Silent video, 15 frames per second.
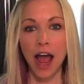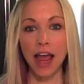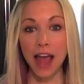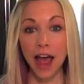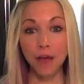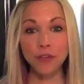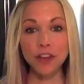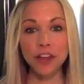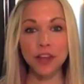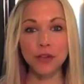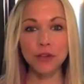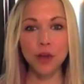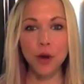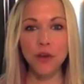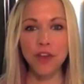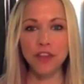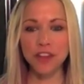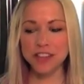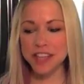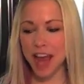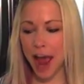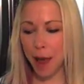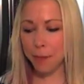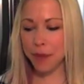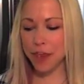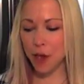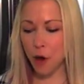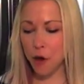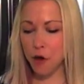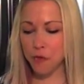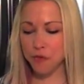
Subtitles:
I have to let you know that the tapioca